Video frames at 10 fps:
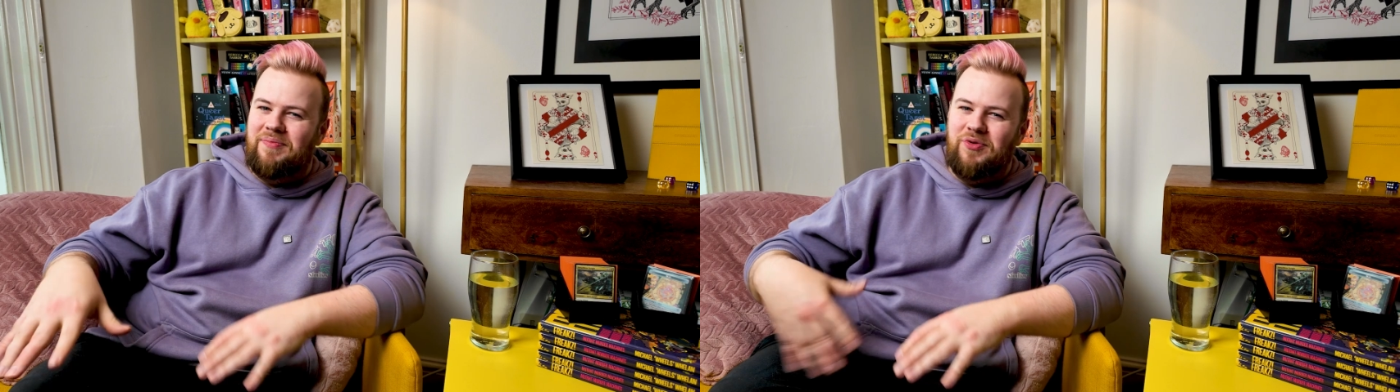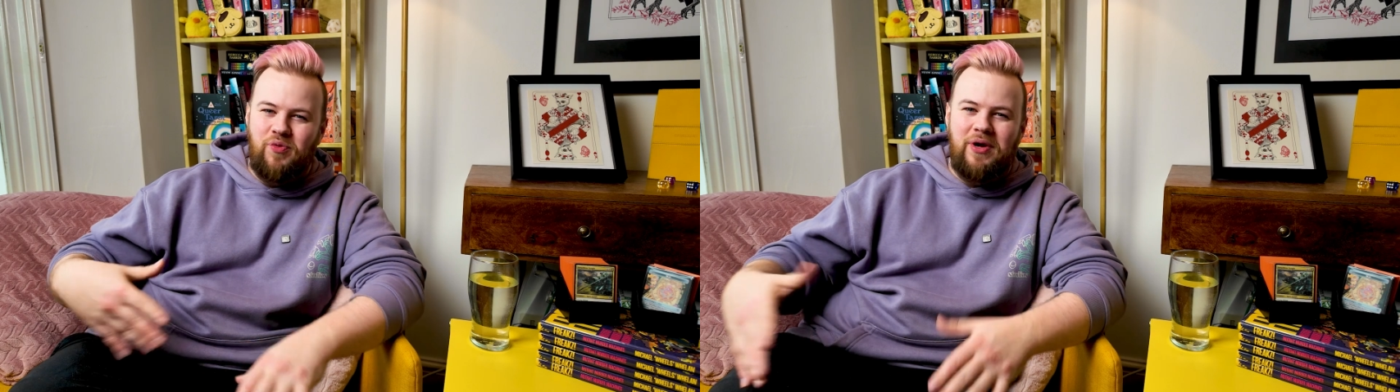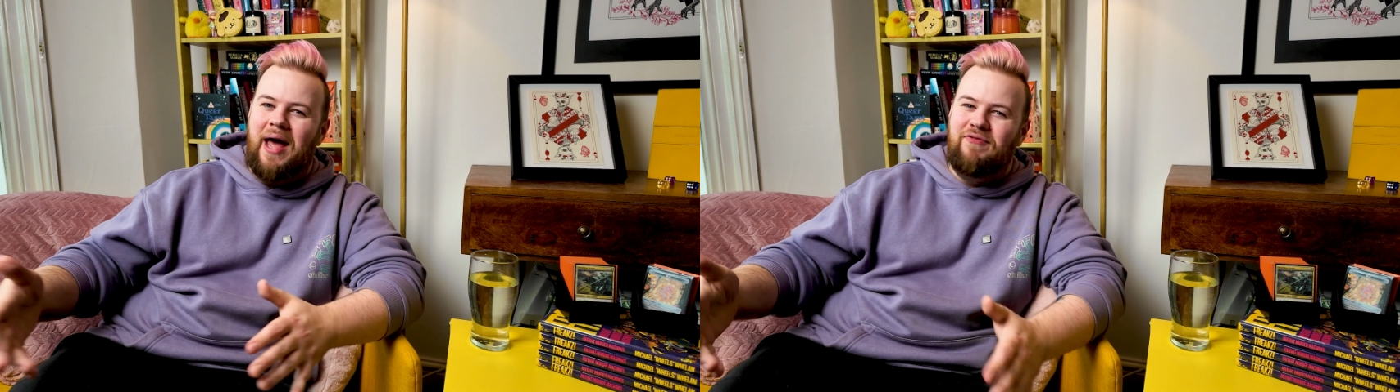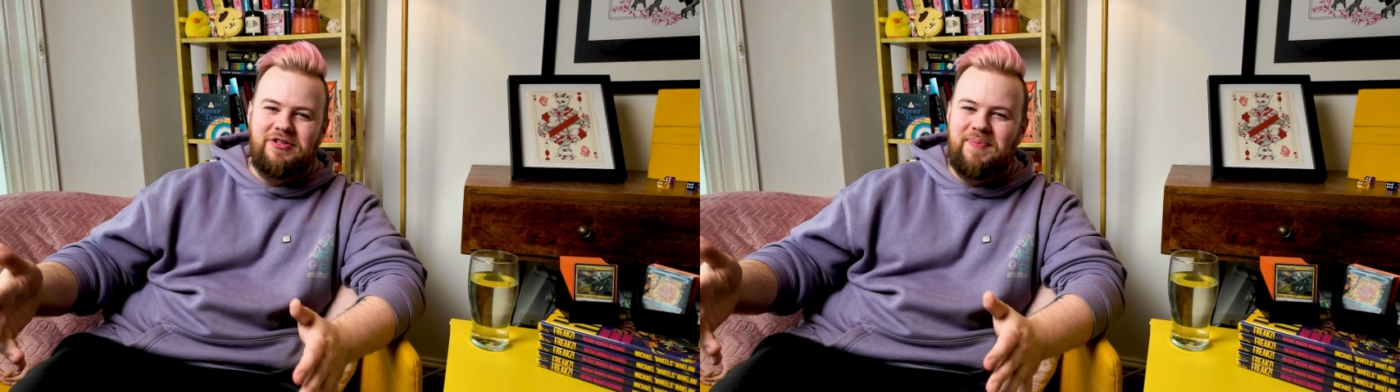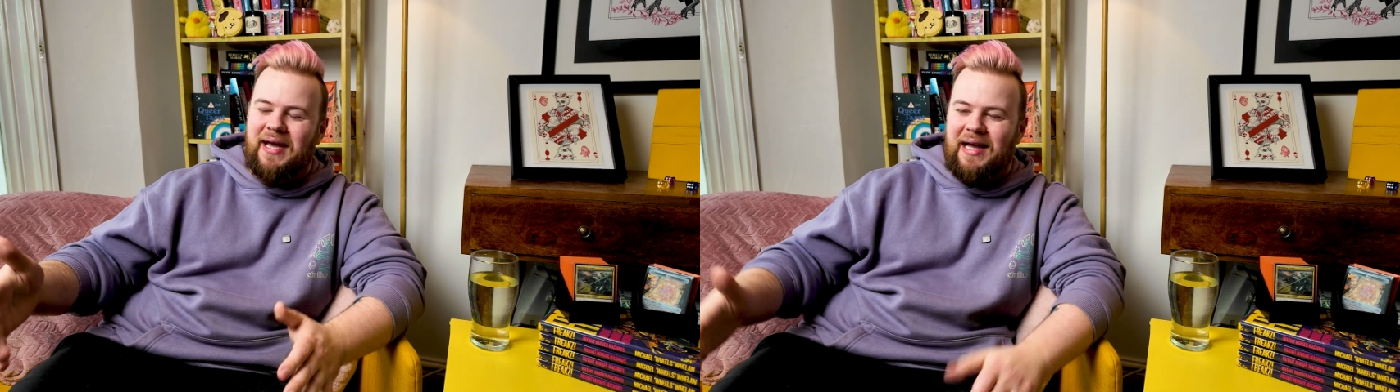
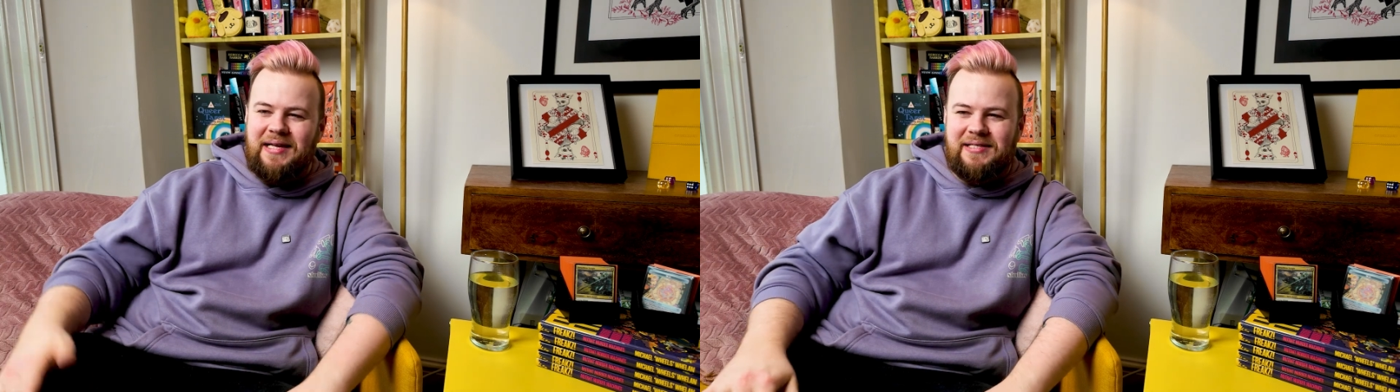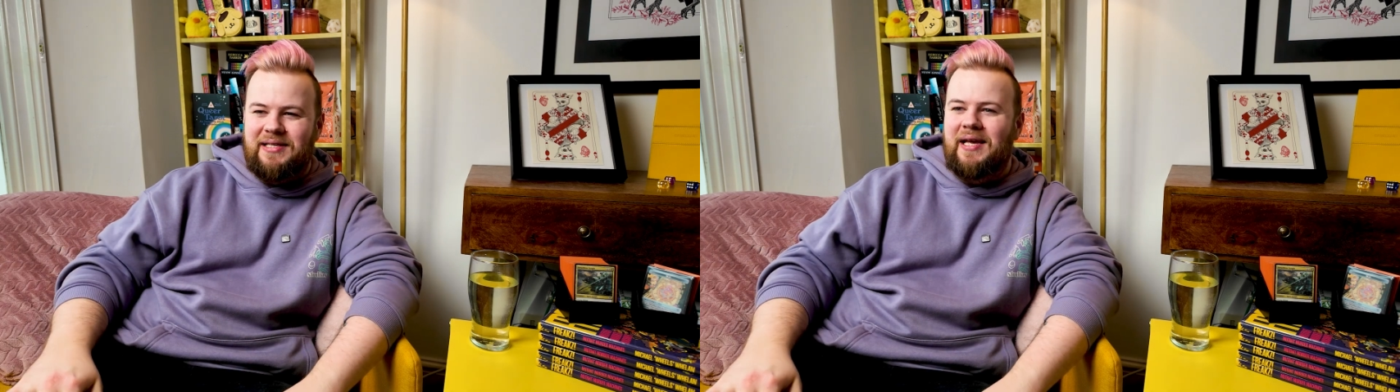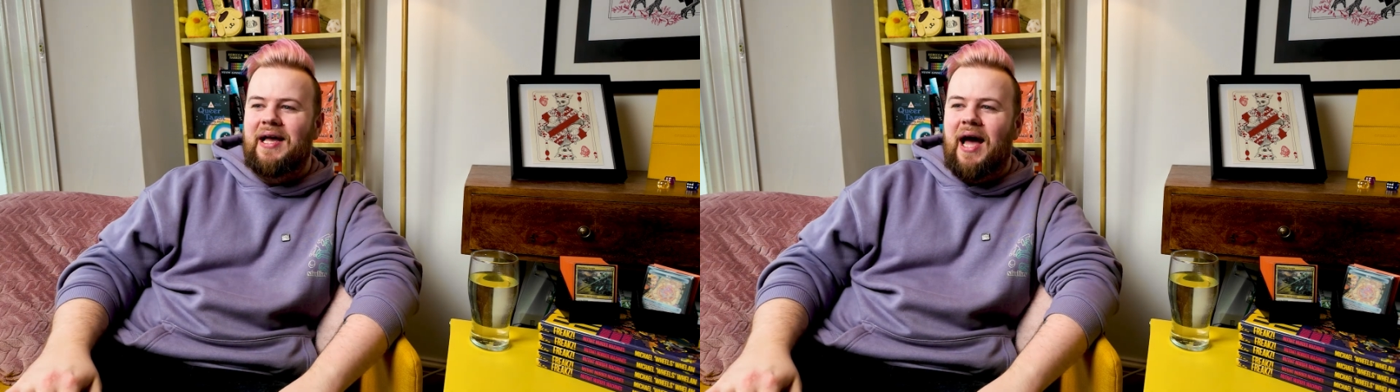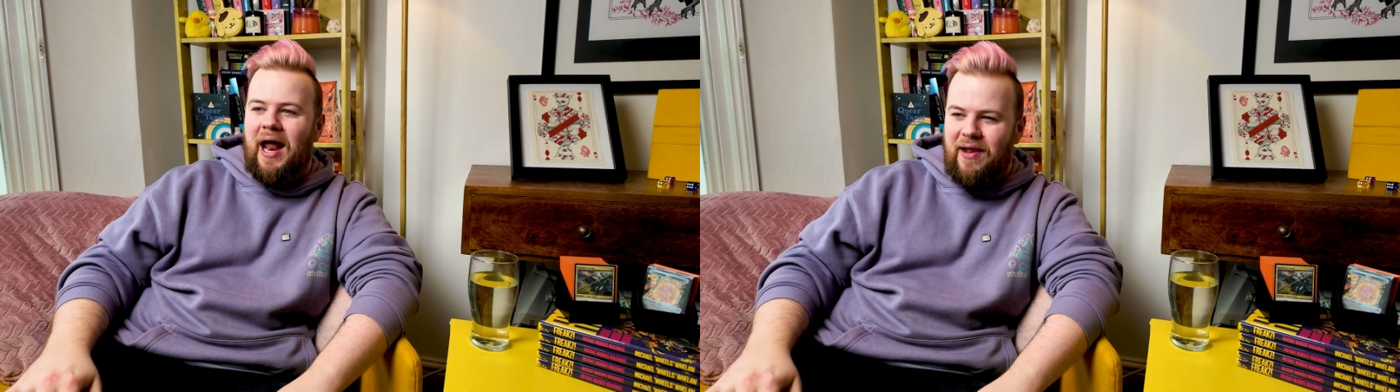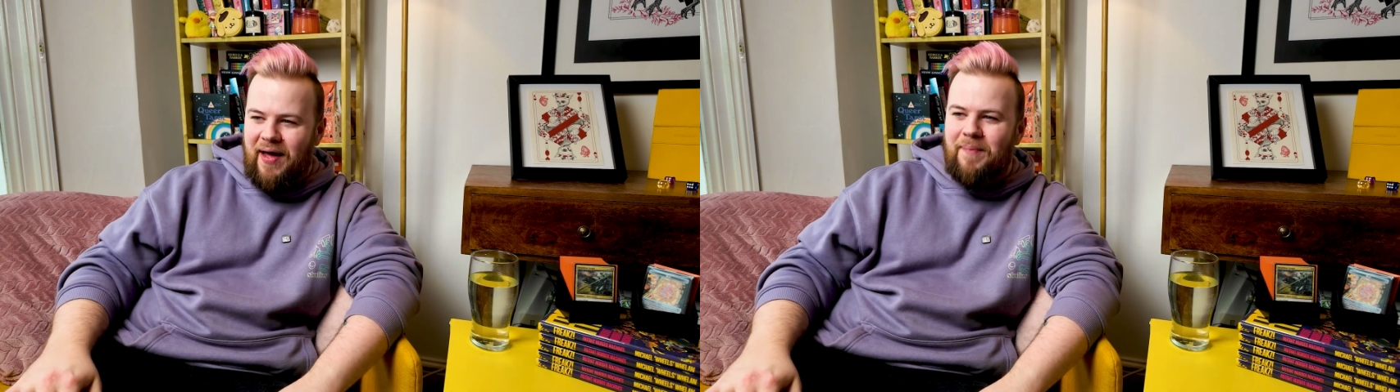whatever's biggest.
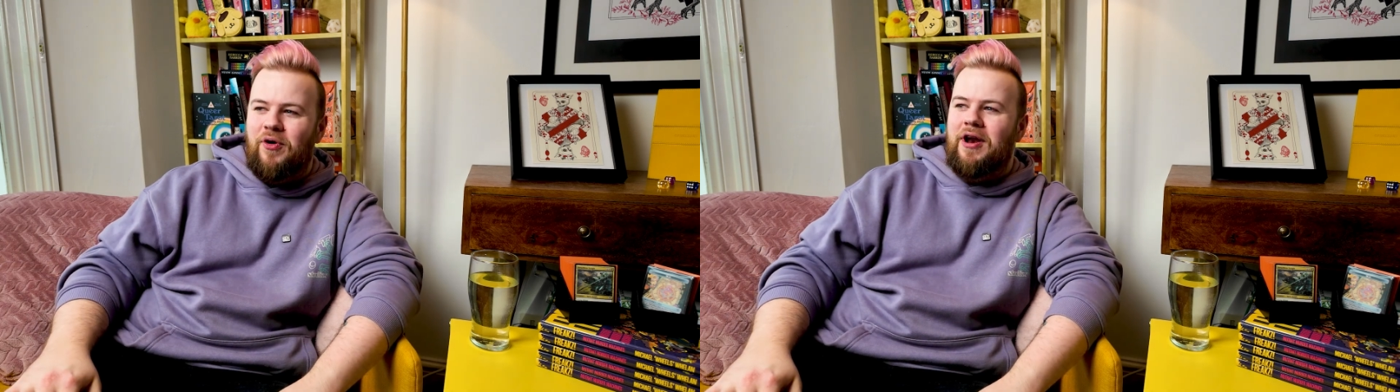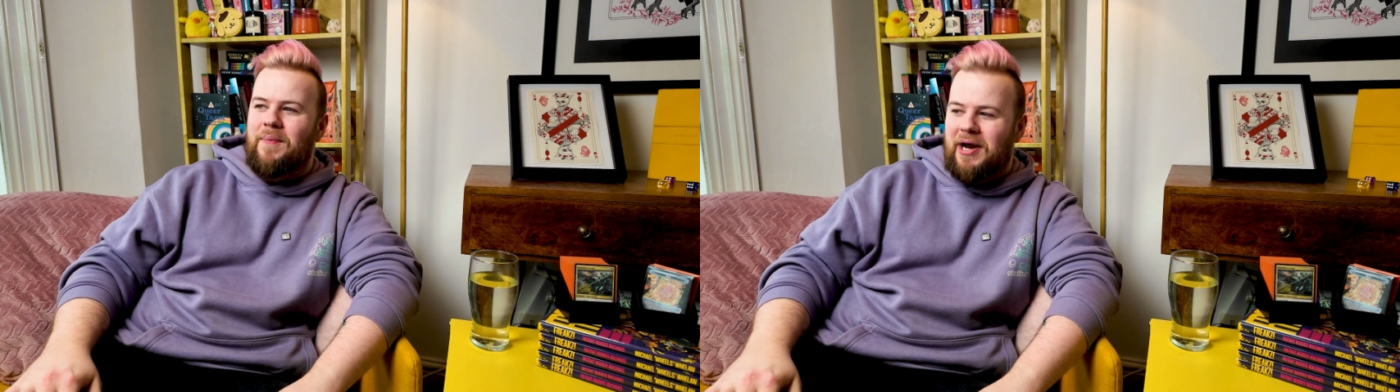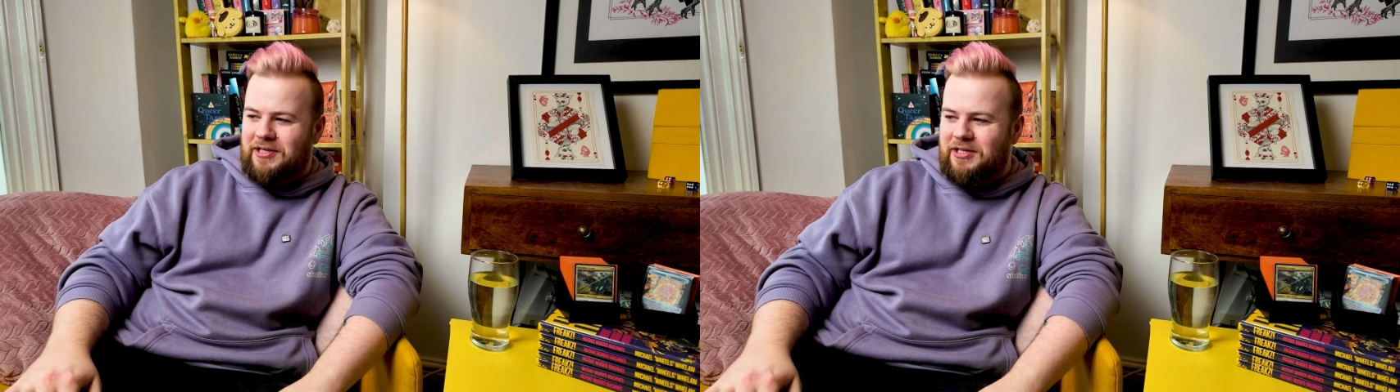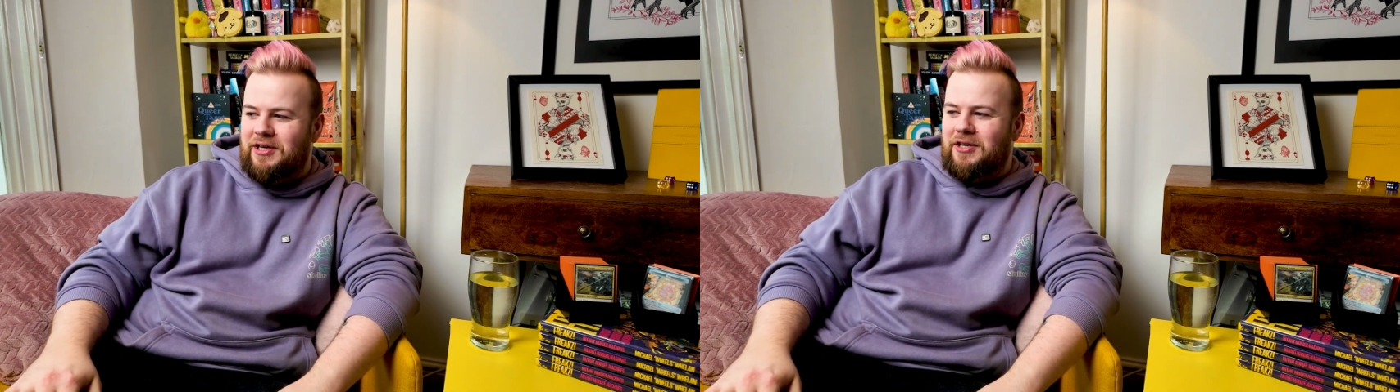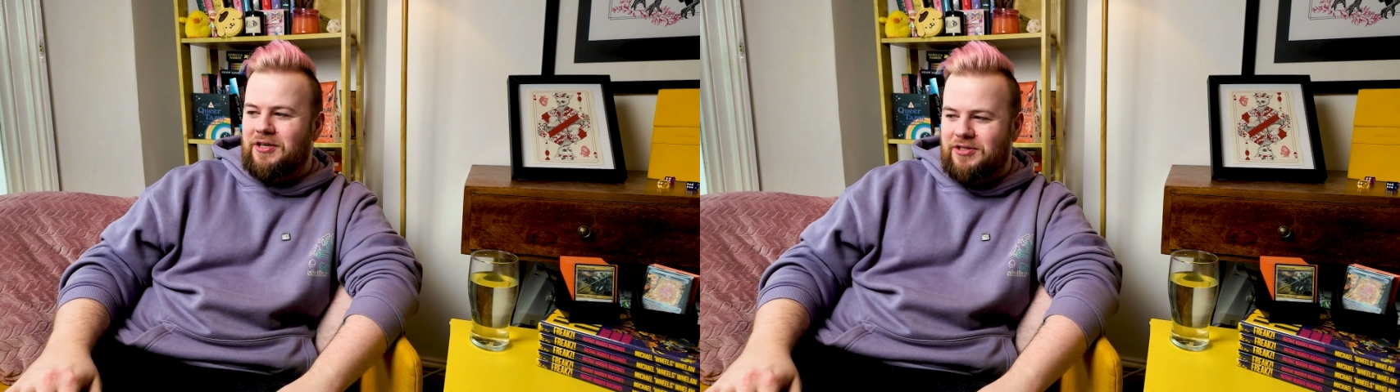And at that point, I managed
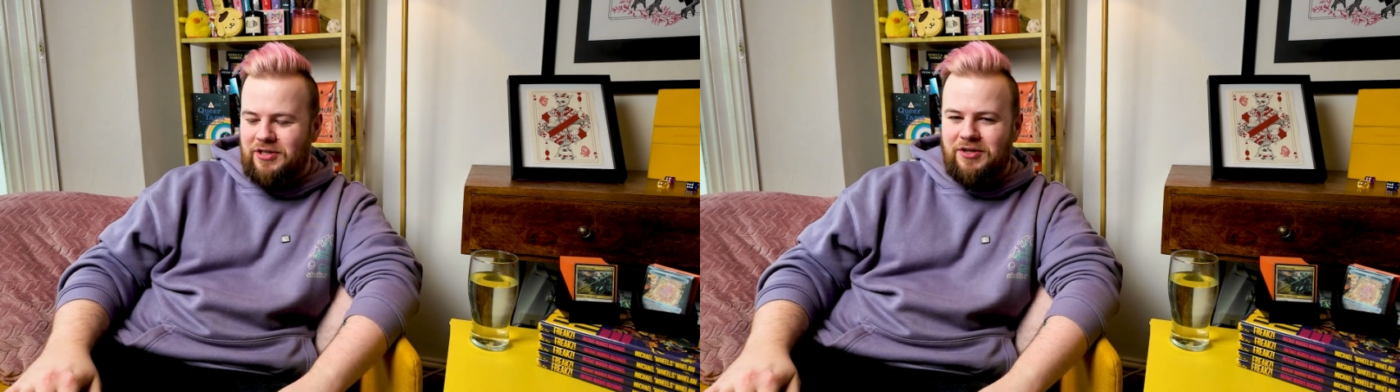to